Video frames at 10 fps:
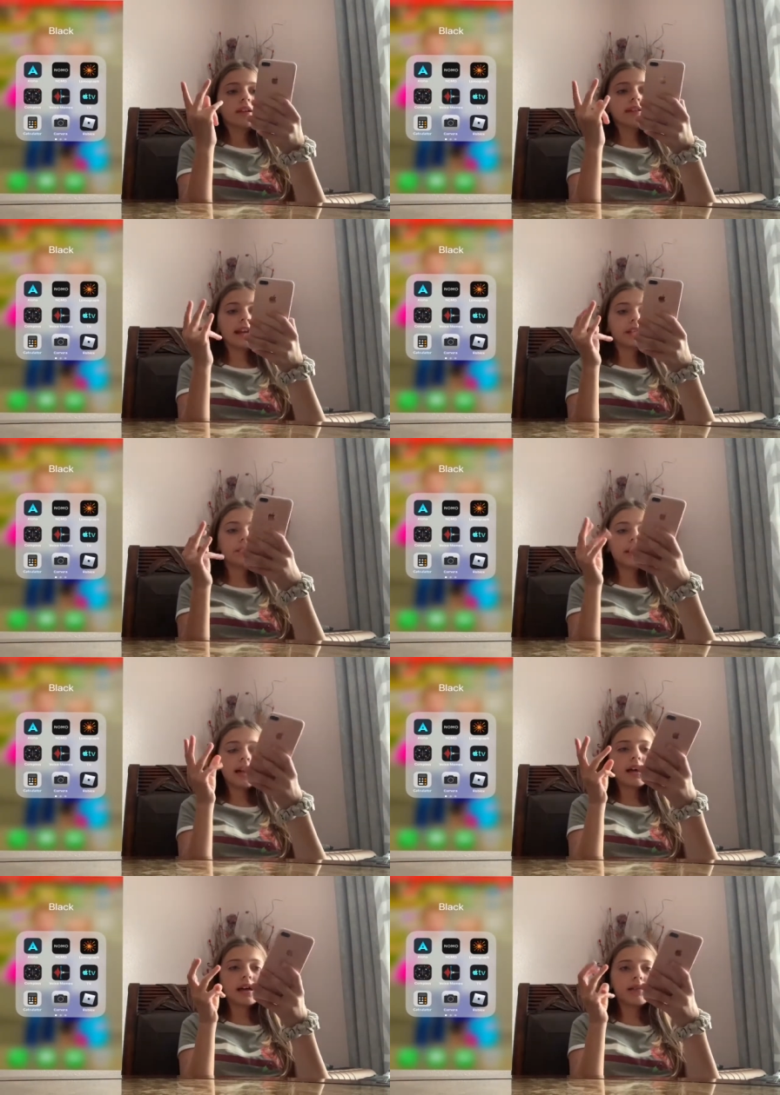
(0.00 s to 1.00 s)
Next we
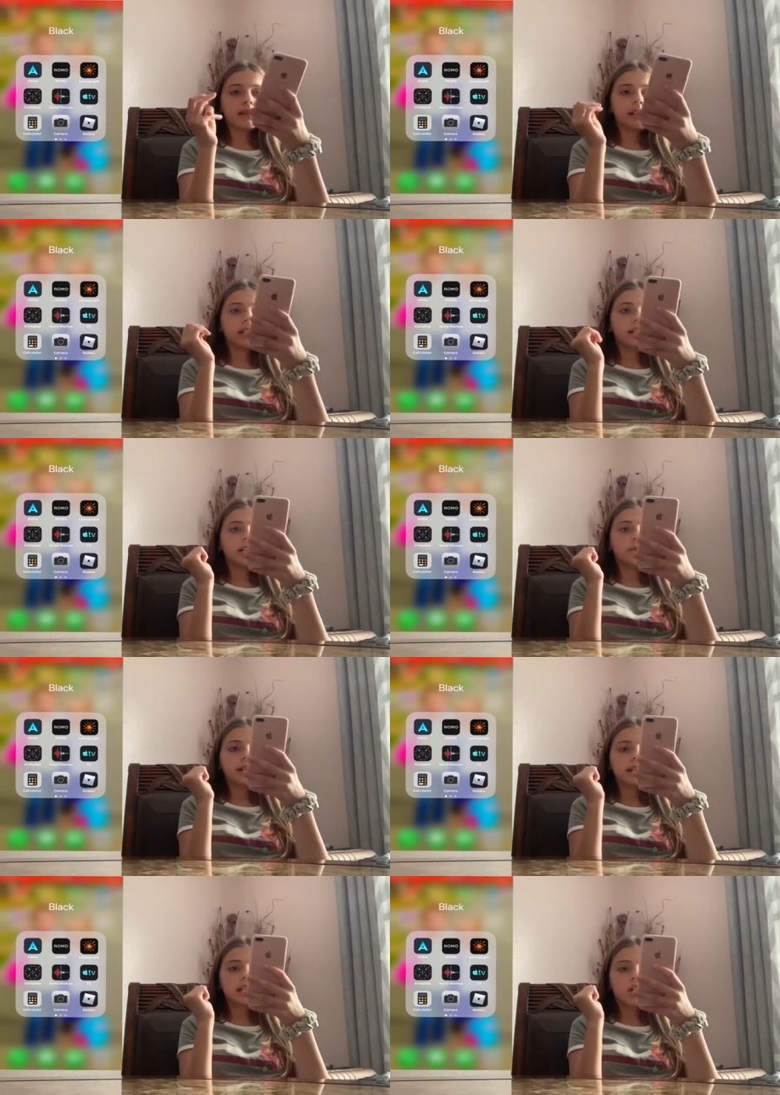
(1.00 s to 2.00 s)
have, um,
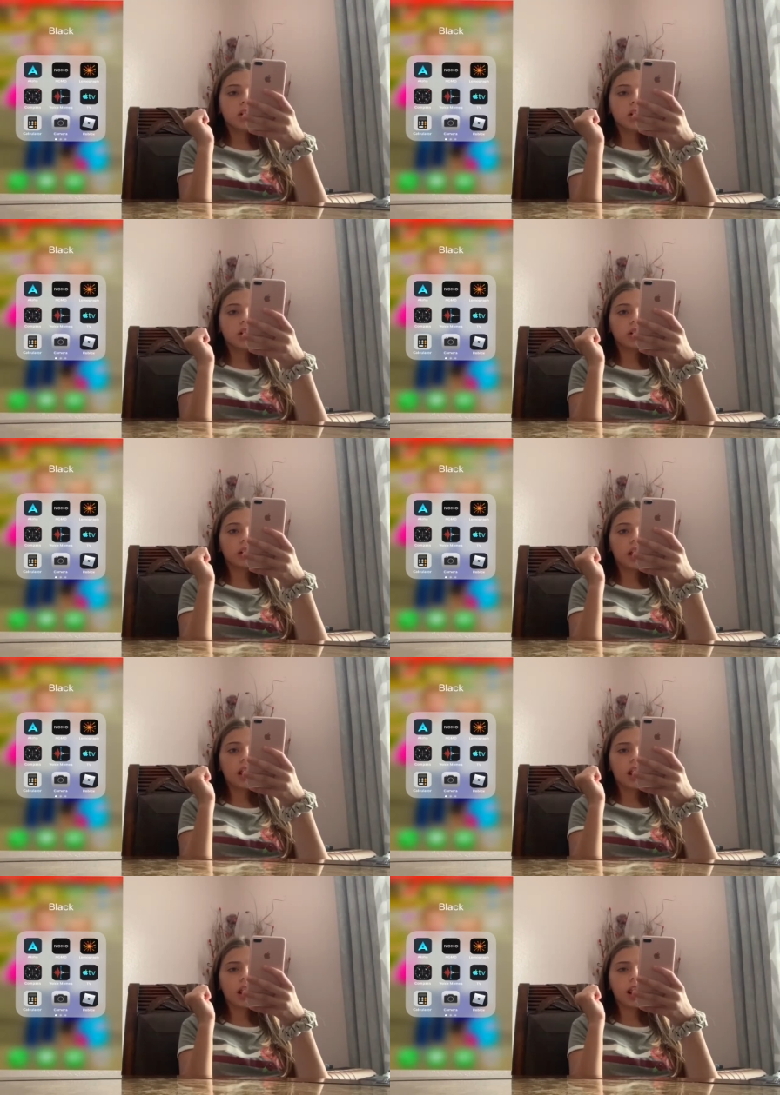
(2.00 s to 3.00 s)
what's it called?
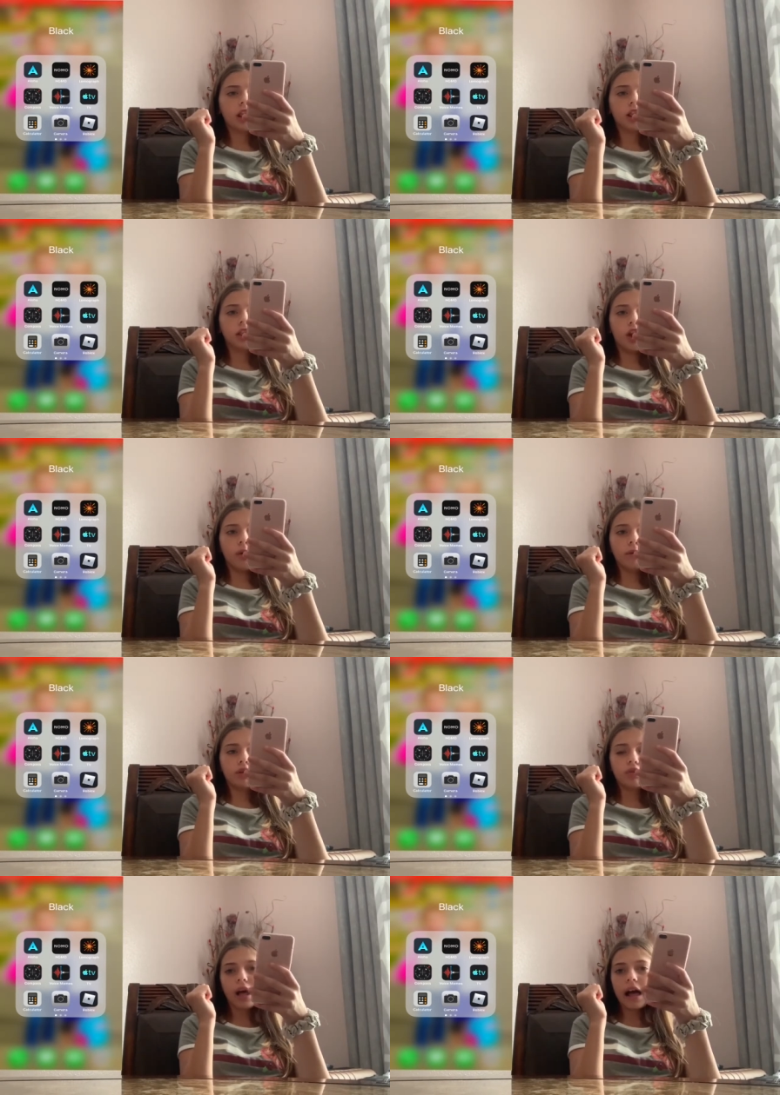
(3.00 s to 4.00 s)

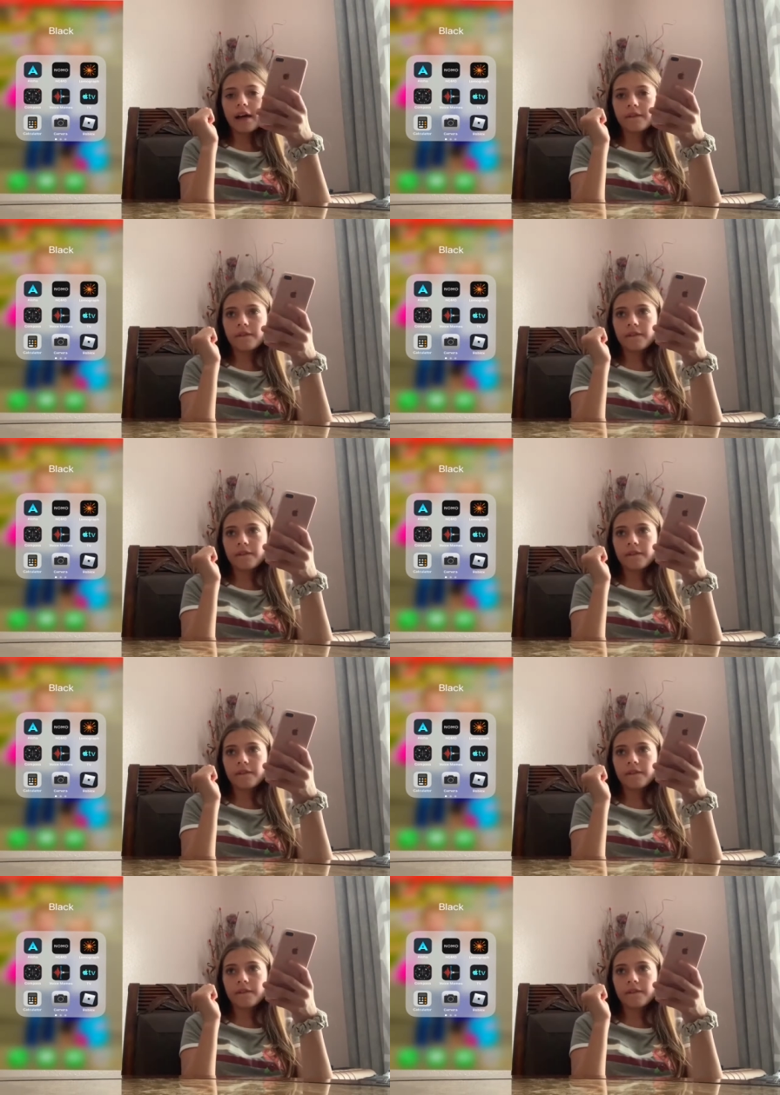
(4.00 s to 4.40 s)
Lomoga.